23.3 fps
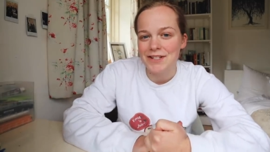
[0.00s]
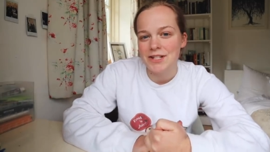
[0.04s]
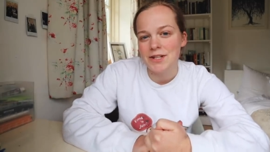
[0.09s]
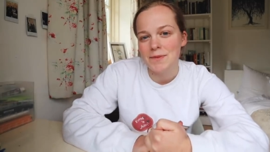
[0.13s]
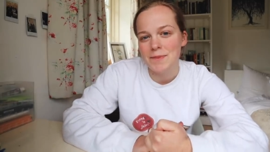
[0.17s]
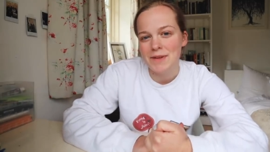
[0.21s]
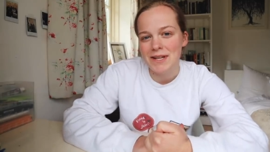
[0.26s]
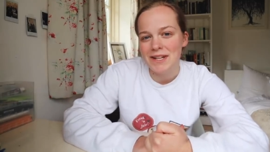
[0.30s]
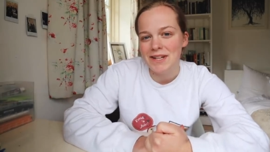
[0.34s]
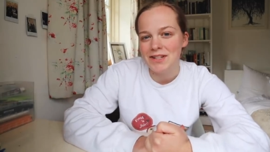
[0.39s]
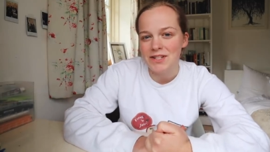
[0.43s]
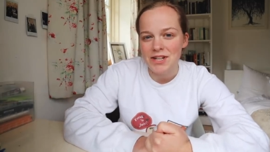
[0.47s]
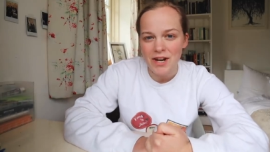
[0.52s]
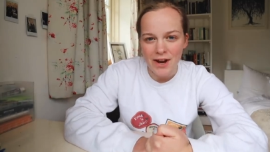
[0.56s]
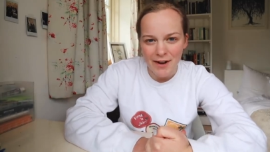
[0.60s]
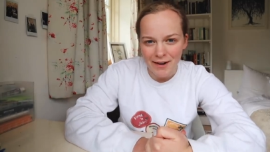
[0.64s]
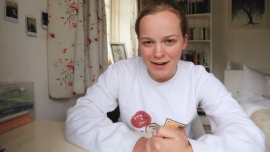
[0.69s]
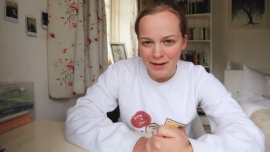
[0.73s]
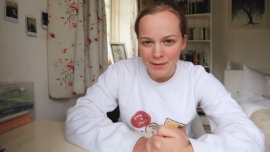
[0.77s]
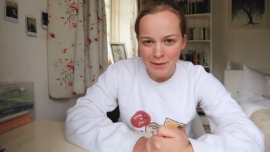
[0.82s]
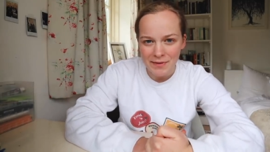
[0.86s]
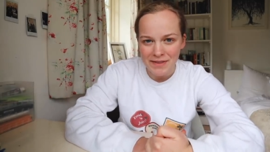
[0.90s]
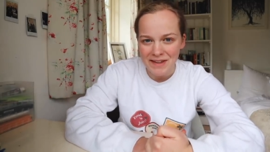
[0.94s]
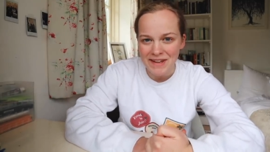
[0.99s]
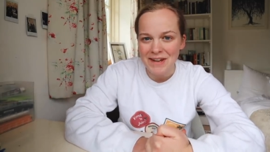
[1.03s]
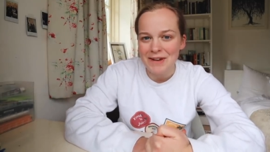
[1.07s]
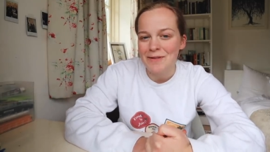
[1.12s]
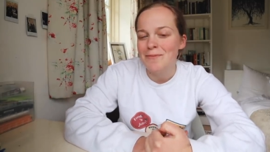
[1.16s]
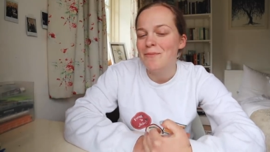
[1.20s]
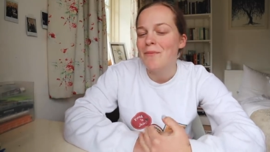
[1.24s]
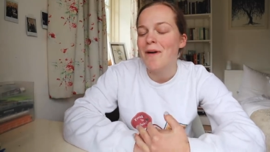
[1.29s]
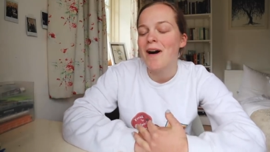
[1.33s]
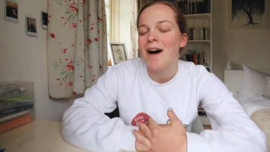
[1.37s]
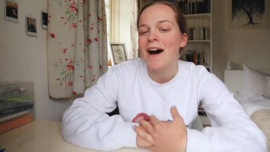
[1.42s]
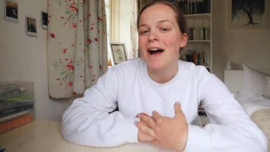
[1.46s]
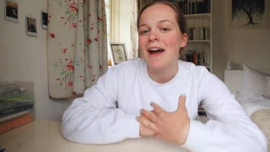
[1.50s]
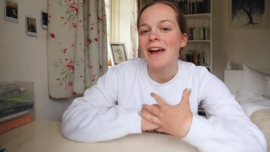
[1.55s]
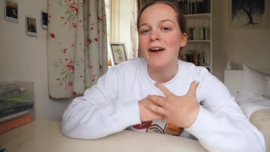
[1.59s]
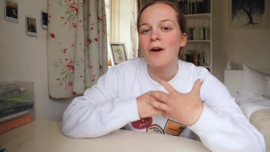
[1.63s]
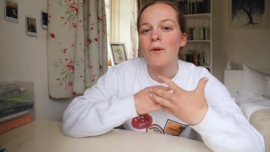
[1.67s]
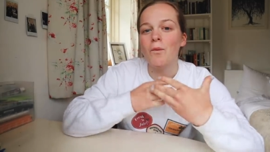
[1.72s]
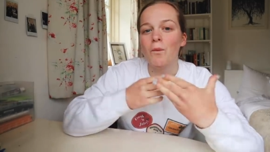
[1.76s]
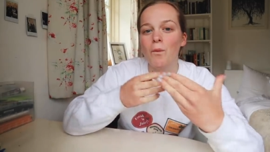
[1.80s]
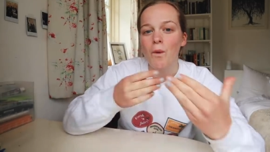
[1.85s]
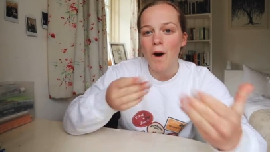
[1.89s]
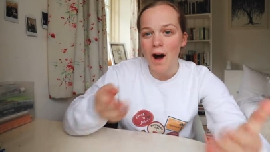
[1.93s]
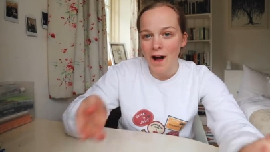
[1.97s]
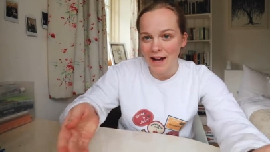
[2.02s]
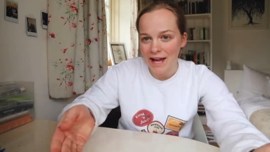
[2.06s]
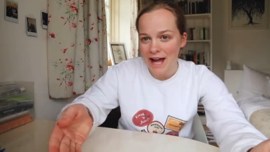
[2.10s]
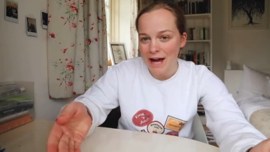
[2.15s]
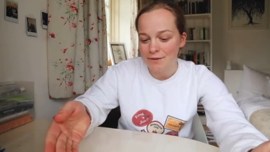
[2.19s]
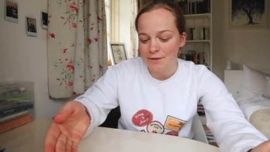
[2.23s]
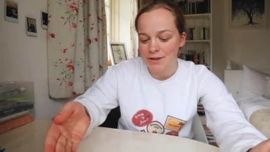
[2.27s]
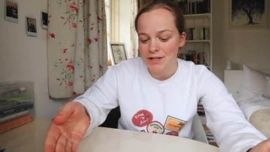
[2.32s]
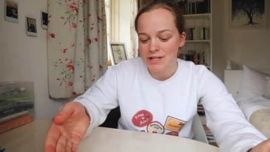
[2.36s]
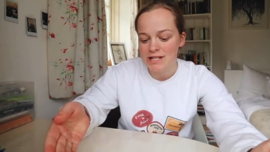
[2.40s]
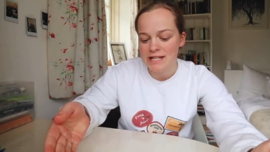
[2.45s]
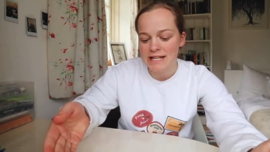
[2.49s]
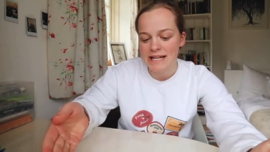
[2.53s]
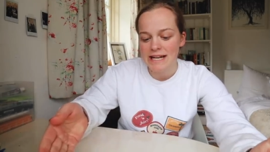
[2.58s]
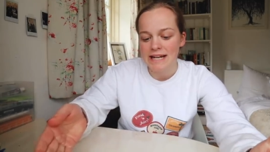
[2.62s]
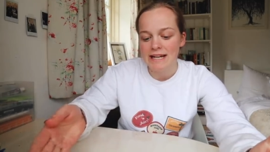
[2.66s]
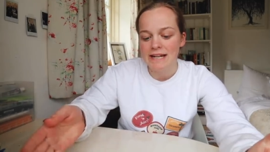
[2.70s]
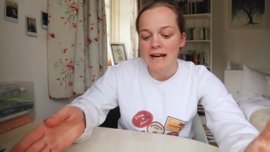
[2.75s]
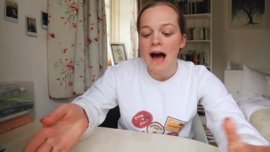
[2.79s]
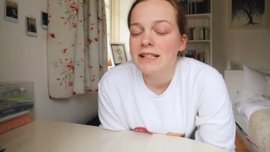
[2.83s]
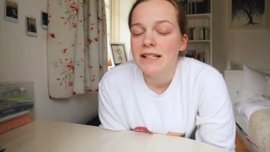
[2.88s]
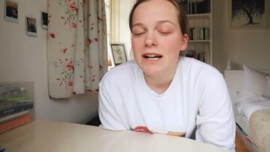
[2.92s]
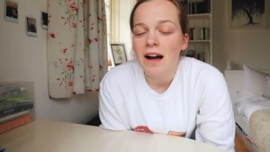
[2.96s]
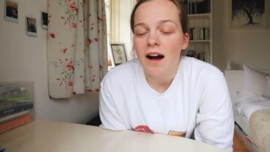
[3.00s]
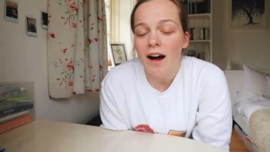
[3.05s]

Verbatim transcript: to be sharing with you my workout routine.